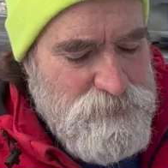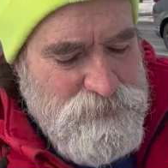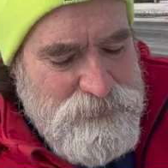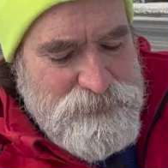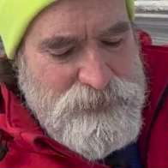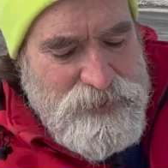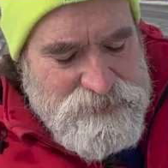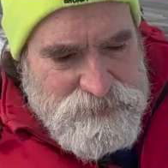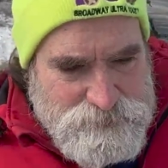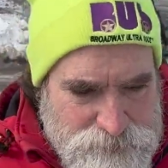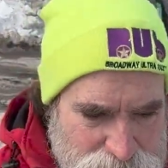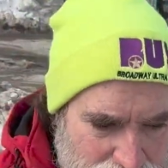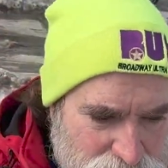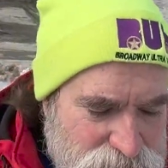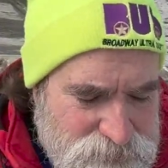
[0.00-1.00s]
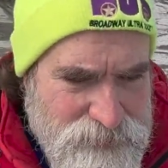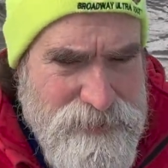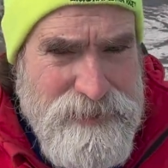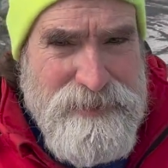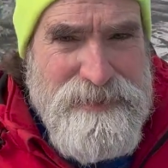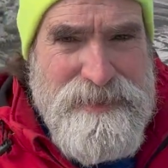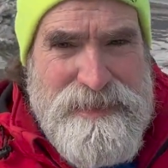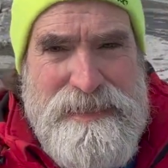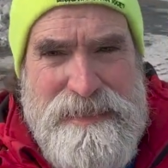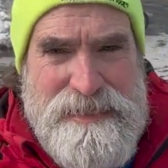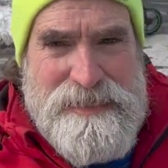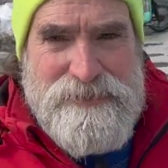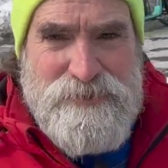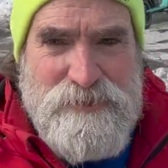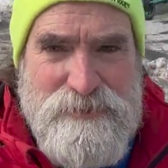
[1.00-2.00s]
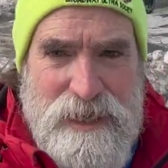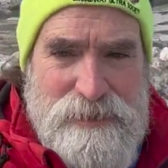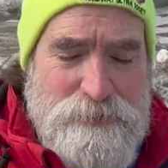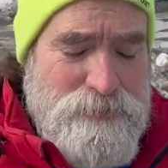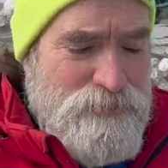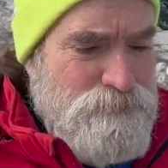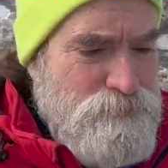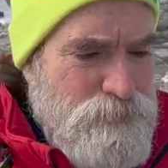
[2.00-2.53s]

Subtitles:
really hasn't melted. It's just gotten